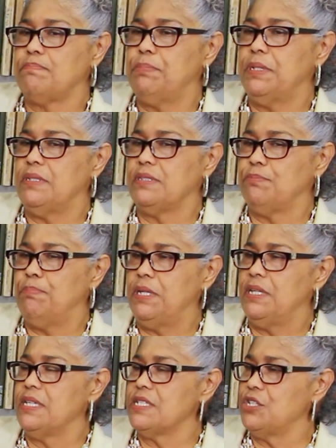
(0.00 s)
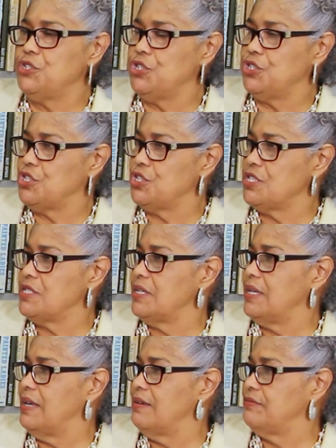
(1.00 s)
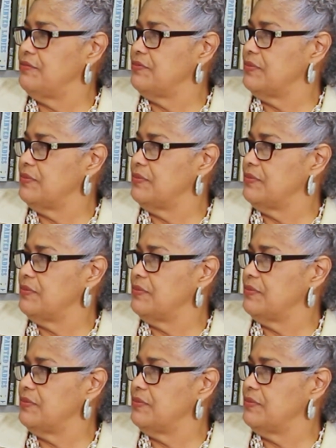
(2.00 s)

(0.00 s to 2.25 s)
buildings and churches that have